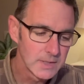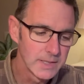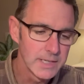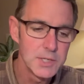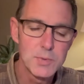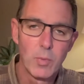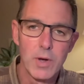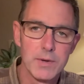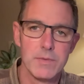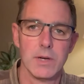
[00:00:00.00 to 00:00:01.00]
And each
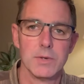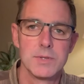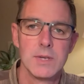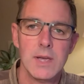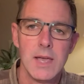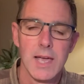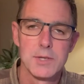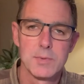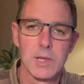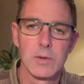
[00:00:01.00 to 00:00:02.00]
one of those,
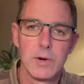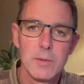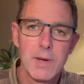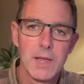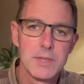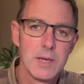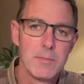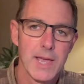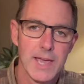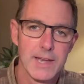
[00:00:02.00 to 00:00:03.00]
as we learn about
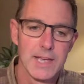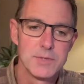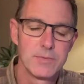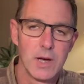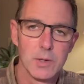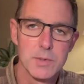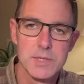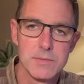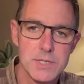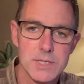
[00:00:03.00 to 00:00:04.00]
them and as
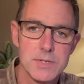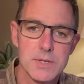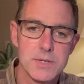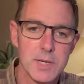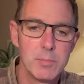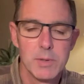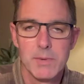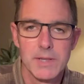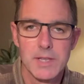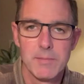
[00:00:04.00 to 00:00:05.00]
followers of Jesus
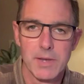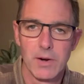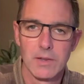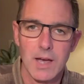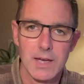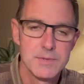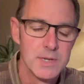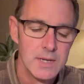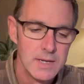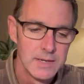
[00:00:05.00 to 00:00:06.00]
implement them in our lives,
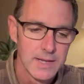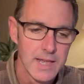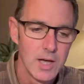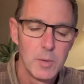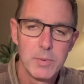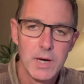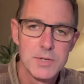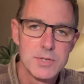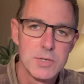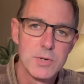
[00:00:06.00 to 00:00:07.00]
they help
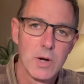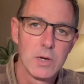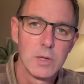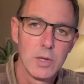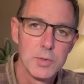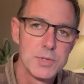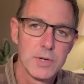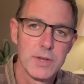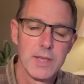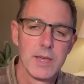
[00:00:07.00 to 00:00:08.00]
us to draw
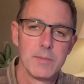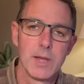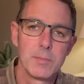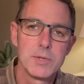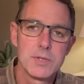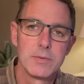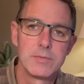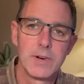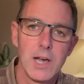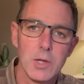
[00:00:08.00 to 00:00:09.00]
closer to Him, help us to
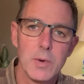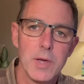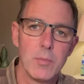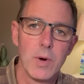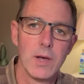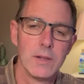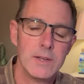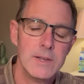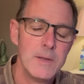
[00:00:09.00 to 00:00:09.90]
follow Him well.